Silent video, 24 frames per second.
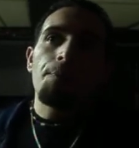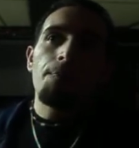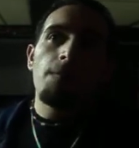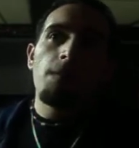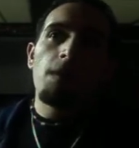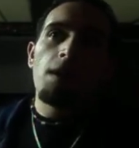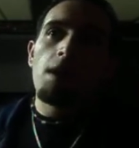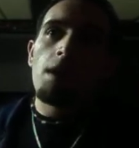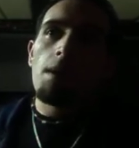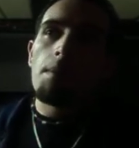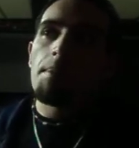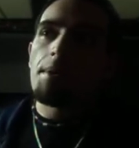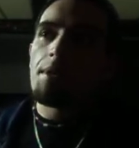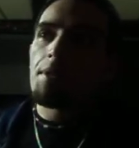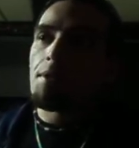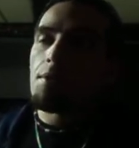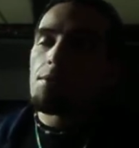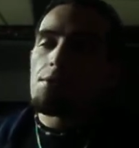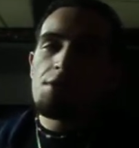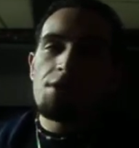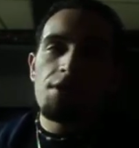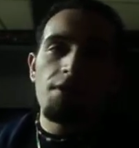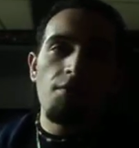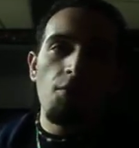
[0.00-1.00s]
I've been through
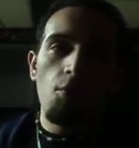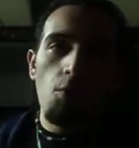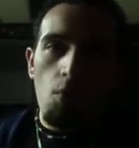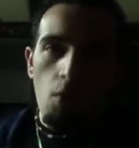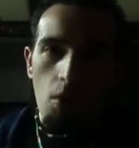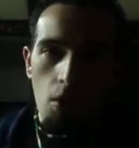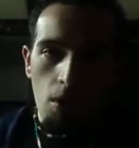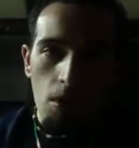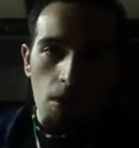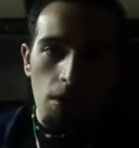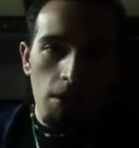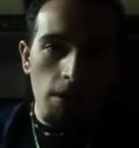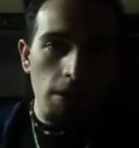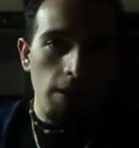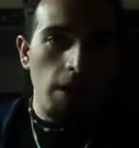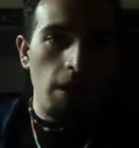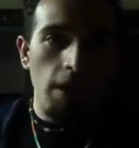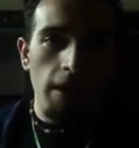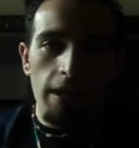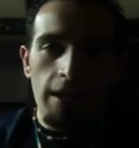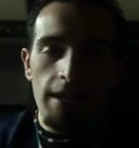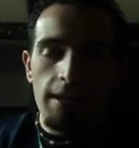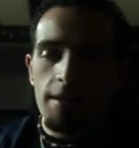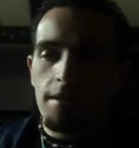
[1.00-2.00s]
the Civil War and
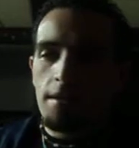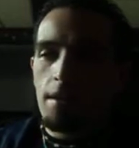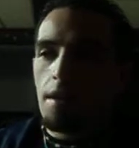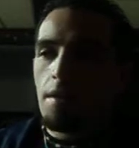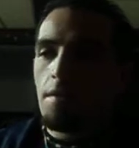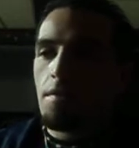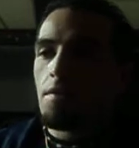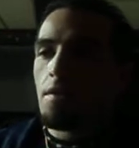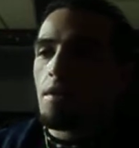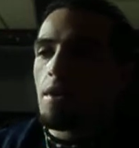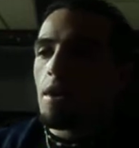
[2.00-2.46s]
all that stuff.